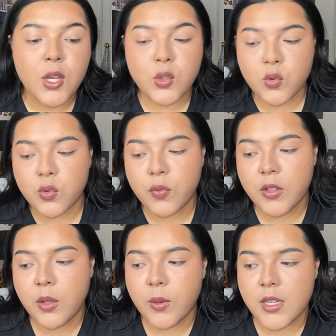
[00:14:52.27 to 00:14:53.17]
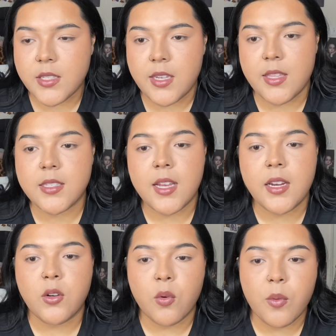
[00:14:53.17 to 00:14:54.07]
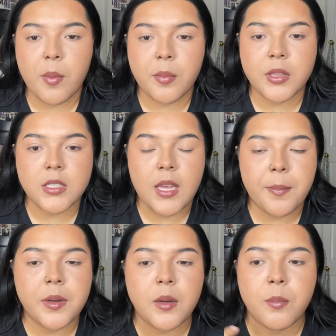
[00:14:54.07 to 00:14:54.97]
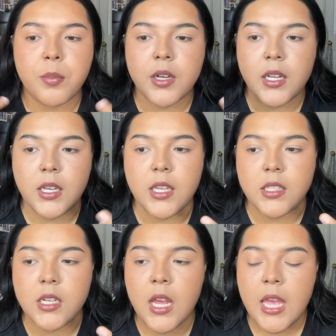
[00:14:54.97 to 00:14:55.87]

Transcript: Truthfully, when I say this, I don't remember this happening, but it did.